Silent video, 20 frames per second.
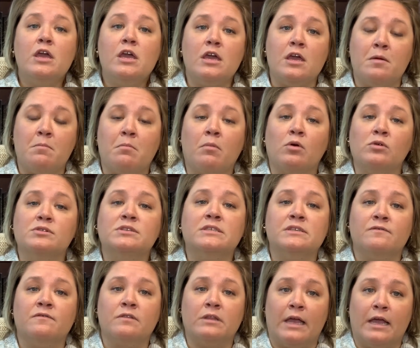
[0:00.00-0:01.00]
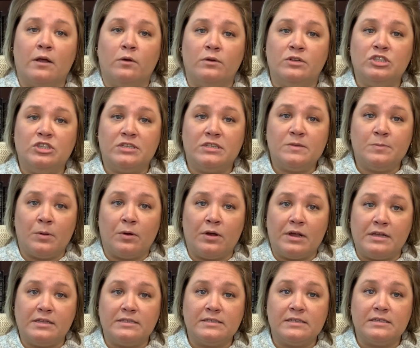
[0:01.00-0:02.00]
immersive language
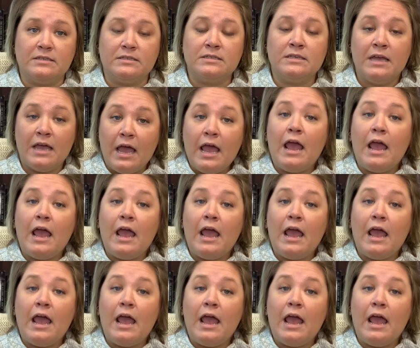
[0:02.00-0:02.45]
experiences.